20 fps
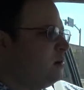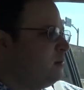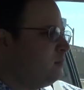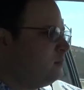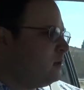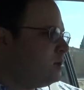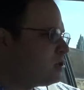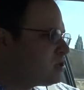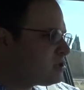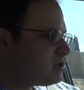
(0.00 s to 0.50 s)

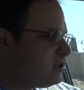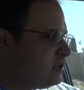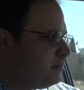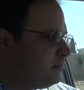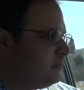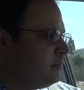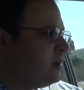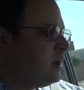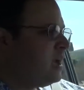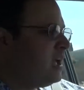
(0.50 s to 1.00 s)
Muslim
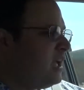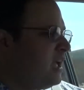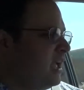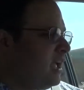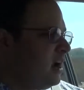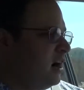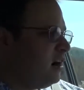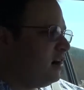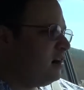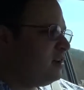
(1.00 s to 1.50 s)

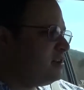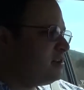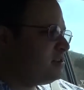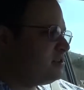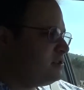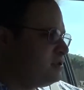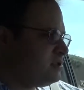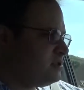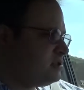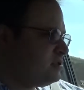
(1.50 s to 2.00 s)

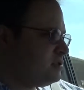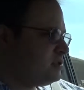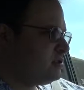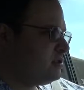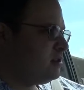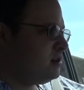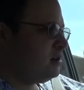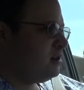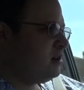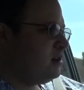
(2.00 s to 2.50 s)
areas
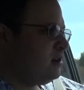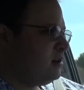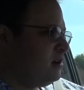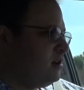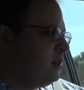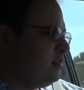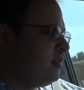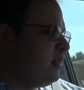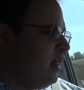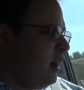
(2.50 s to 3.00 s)

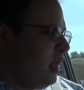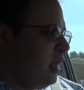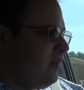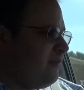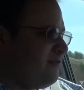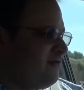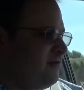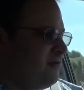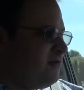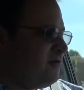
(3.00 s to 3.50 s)
that
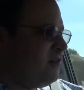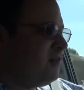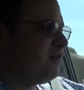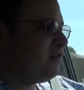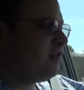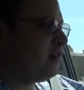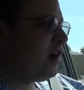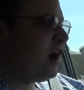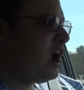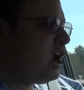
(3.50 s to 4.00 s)
have
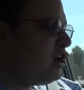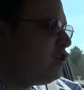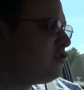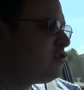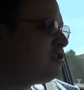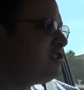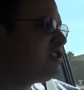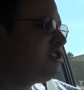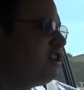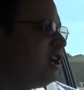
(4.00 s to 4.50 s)
for
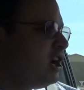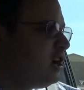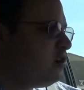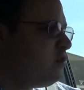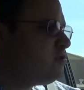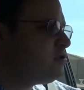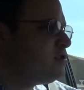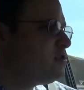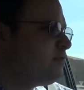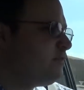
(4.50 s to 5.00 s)
hundreds and
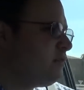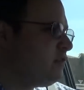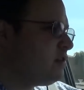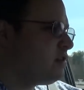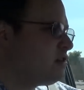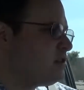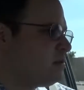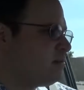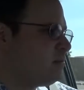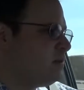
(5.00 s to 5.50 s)
hundreds of
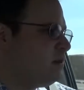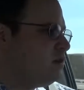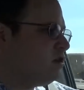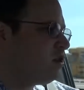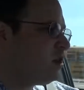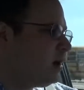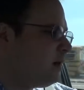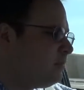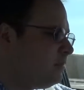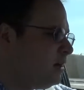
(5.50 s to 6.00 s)
years been
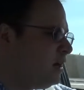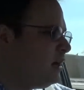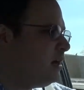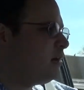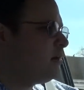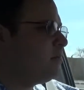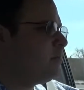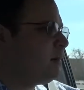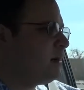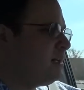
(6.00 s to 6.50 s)

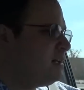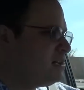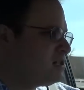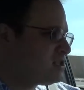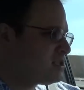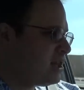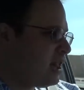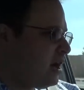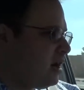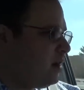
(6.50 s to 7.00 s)
dominated by
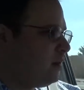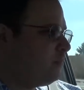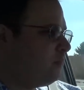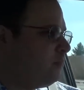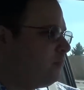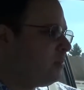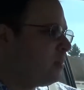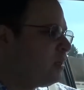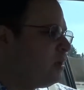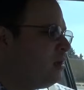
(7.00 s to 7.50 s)
Islam,
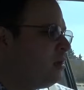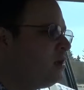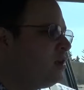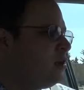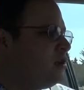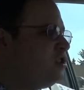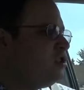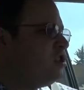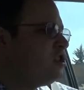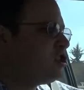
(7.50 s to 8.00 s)

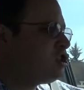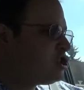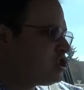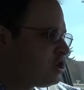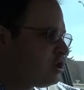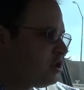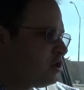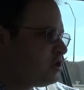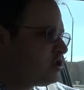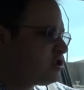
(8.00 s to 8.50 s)
the
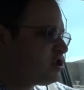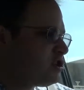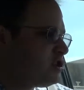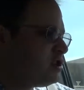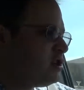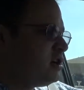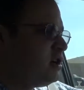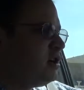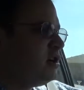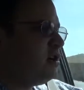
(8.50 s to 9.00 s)
church
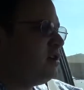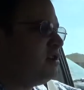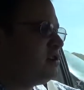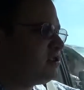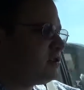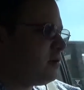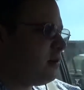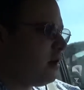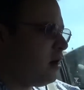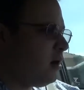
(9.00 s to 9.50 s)

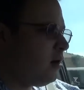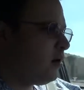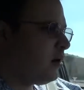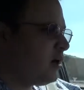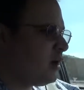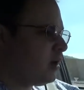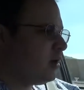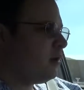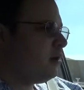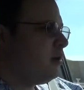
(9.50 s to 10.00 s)
is
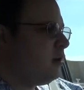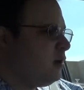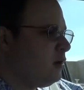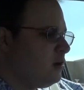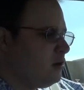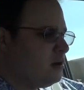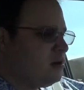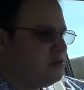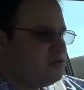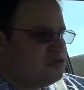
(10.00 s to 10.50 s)
growing
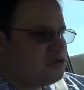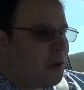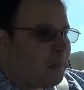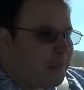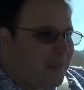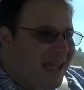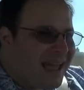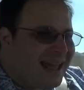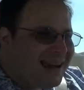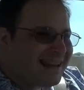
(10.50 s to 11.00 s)

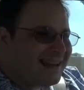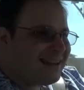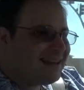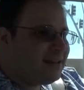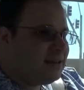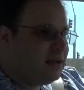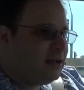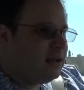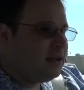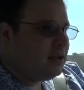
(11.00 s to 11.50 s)

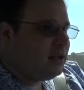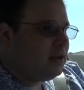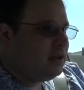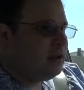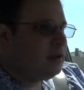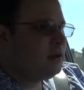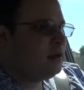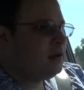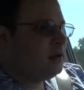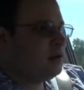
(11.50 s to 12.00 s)
dramatically.
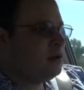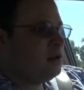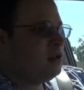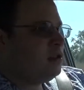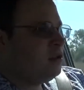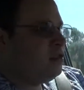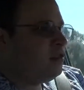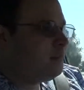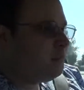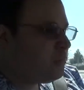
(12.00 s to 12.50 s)

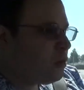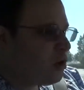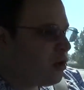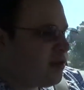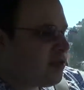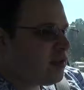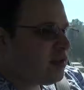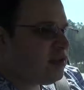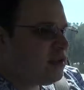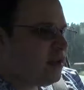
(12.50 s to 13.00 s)
The more
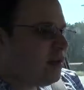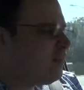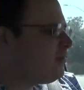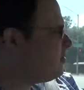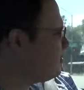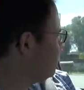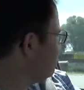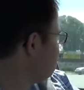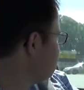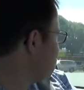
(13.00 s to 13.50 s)
the
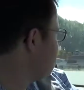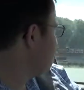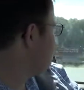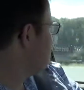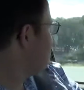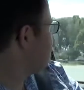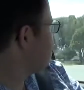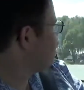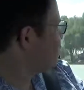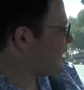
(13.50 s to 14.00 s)
devil
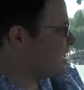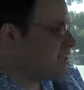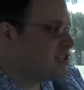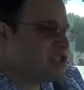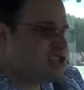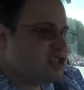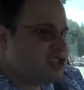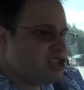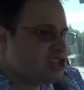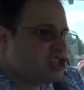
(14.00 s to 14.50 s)

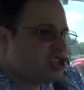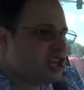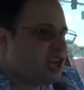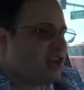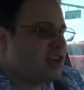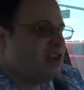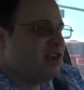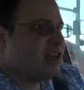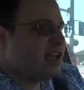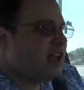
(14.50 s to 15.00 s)
tries and
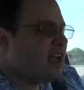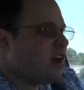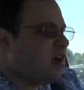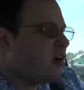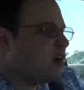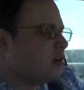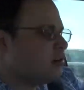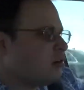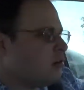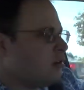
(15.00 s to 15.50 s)
shut
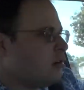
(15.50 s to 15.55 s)
down